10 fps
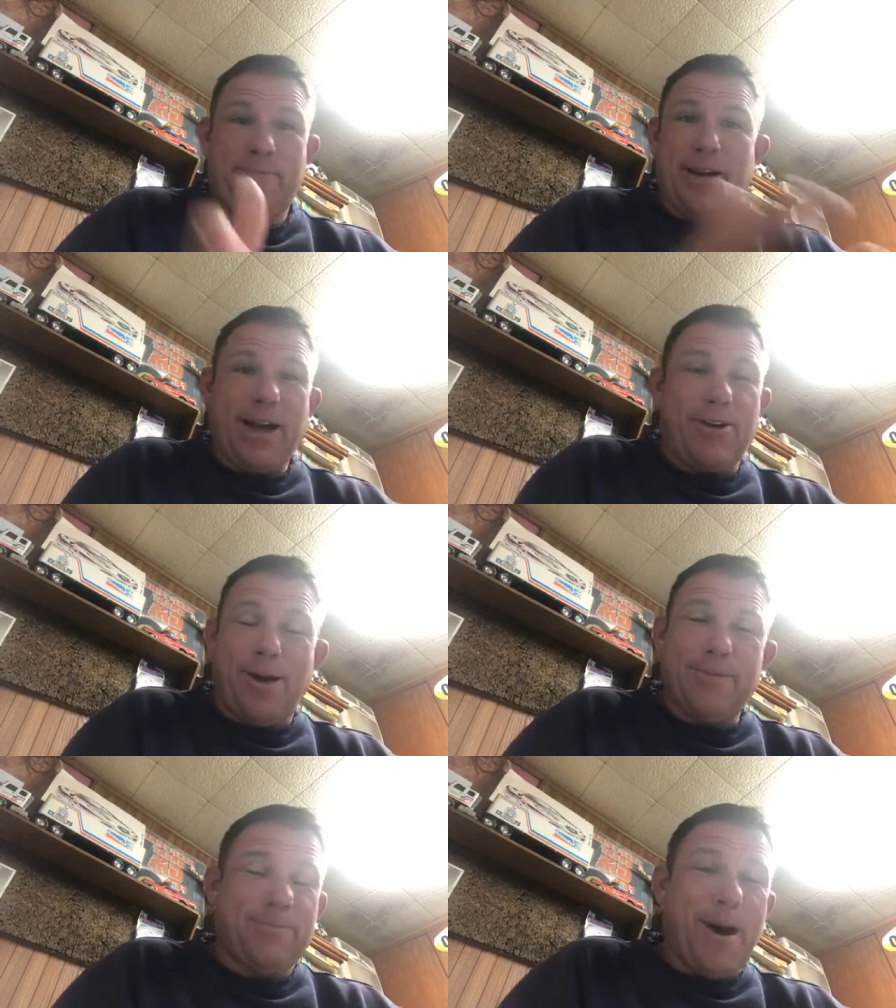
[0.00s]
got
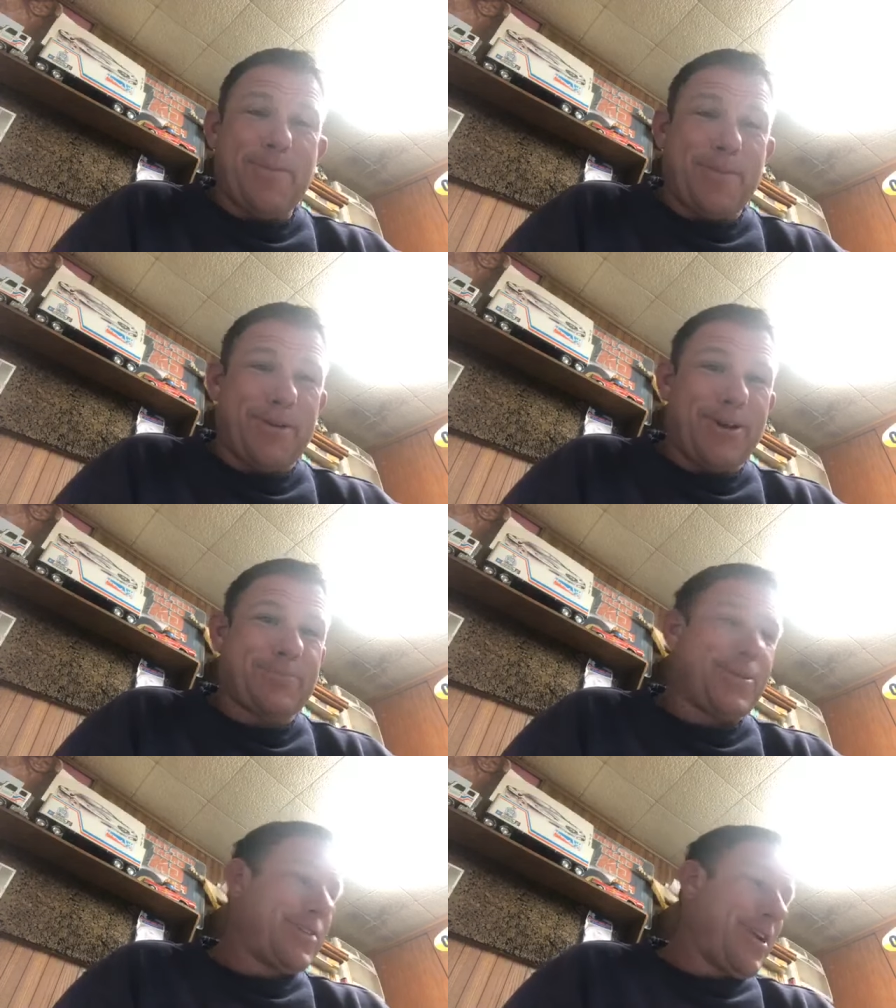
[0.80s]
comments popping up. I
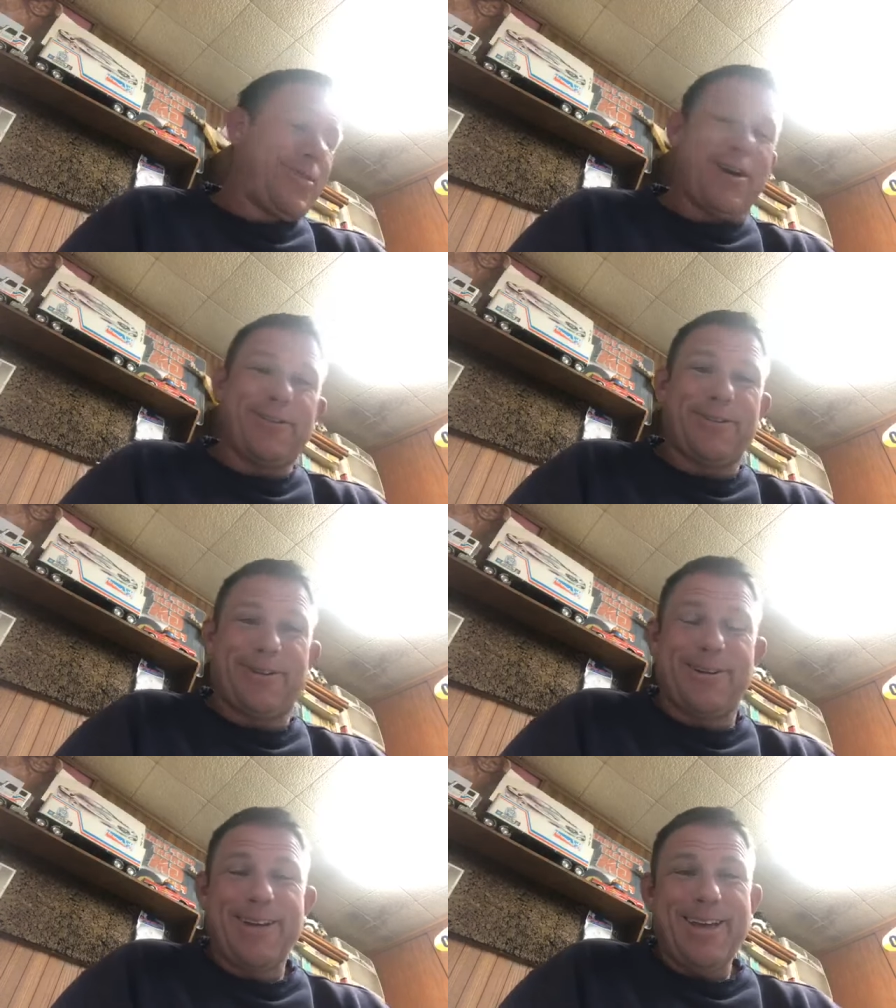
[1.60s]
lost my train of thought there.